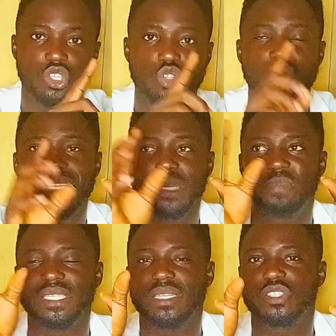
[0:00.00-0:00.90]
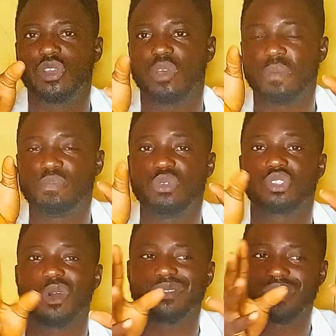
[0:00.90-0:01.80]
So the patient is going to be
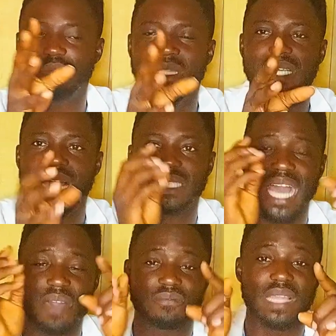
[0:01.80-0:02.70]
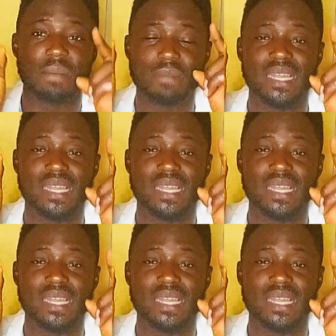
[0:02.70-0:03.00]
put on Smith cast after